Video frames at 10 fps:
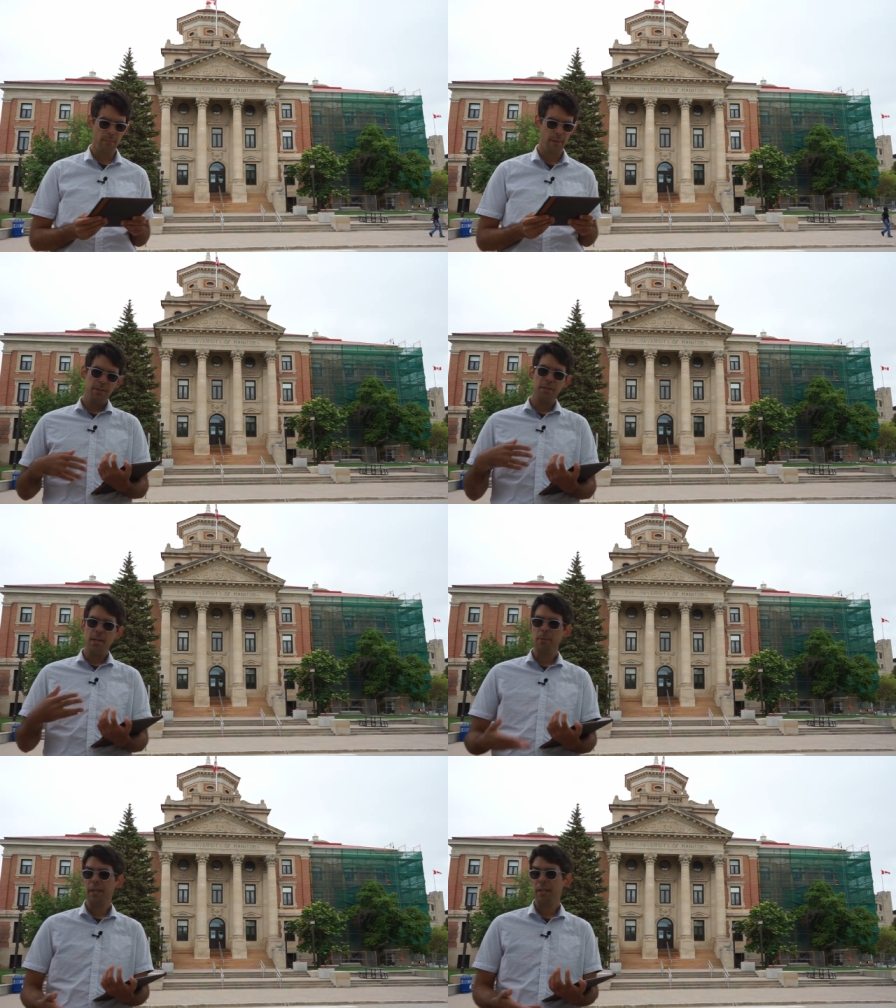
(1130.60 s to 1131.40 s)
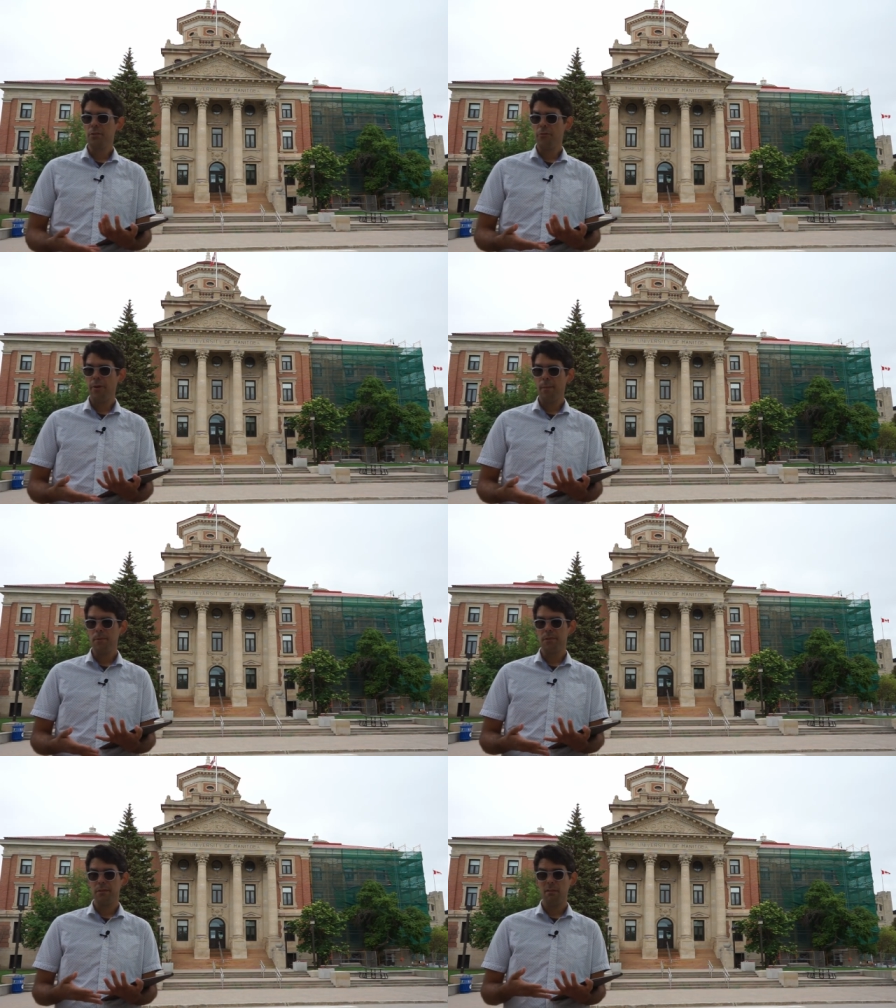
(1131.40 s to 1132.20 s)
Disabling
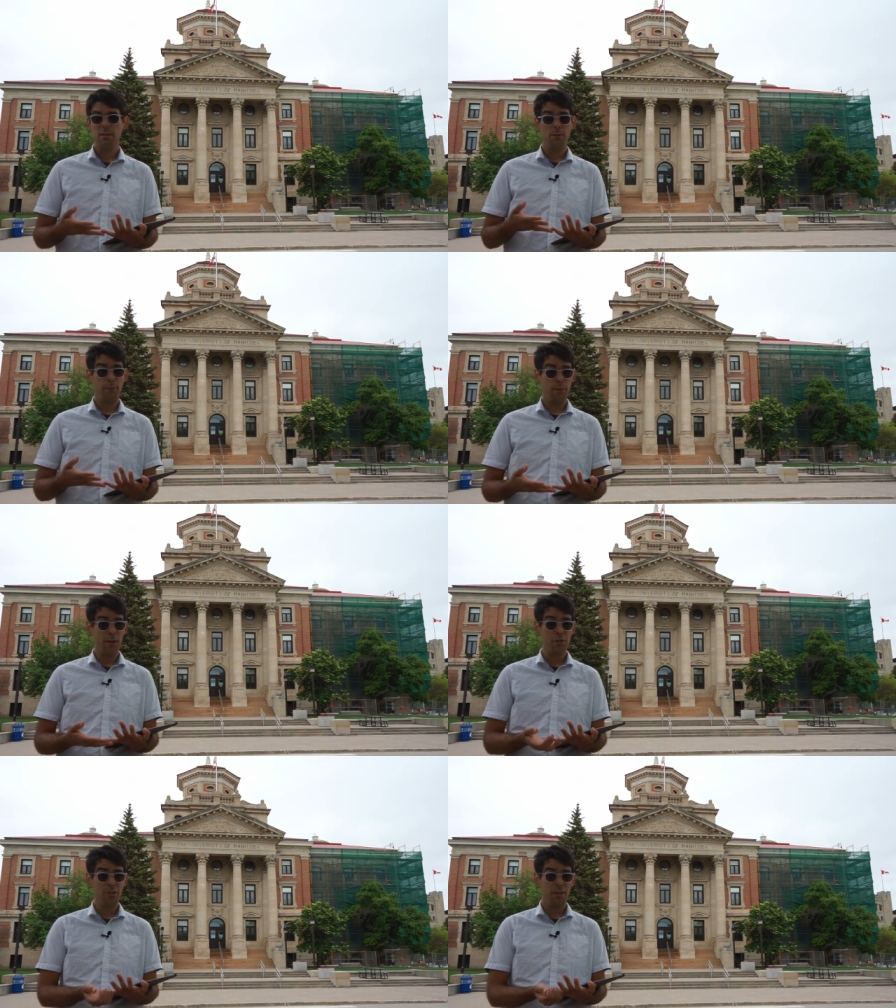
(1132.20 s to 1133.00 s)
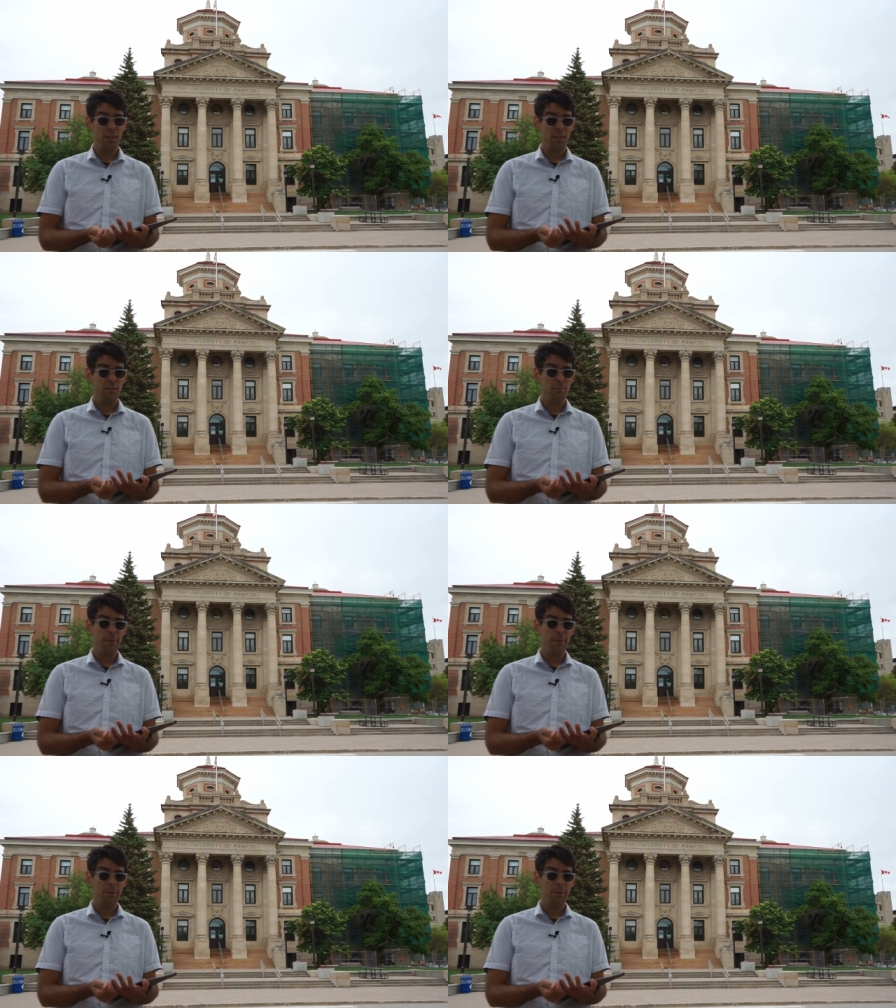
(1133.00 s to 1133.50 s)
interrupts is functional,